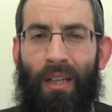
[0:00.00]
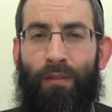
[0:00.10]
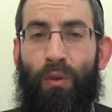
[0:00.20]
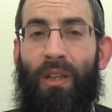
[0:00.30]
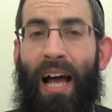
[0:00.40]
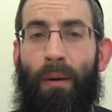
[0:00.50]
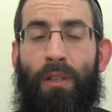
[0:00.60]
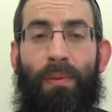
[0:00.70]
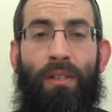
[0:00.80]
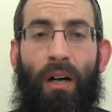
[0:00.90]
if we allow him
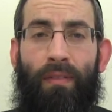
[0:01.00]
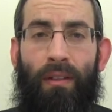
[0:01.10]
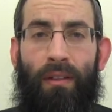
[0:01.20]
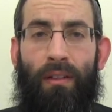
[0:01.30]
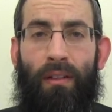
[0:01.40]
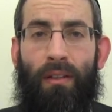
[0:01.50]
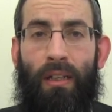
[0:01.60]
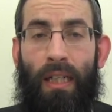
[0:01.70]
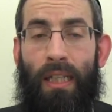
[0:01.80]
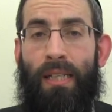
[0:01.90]
to be toivel,
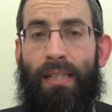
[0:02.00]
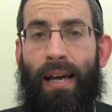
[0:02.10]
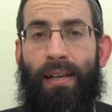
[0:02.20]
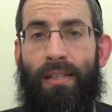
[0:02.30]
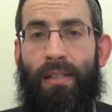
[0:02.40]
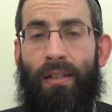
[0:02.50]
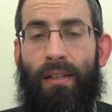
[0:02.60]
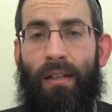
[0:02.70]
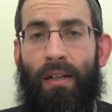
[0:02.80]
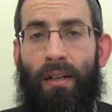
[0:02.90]
in this case,
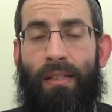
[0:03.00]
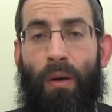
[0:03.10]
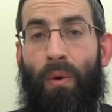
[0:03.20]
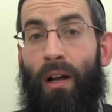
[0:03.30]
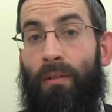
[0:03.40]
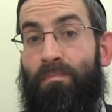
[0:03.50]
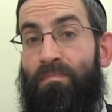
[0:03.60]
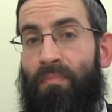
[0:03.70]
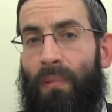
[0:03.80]
he'll say, well,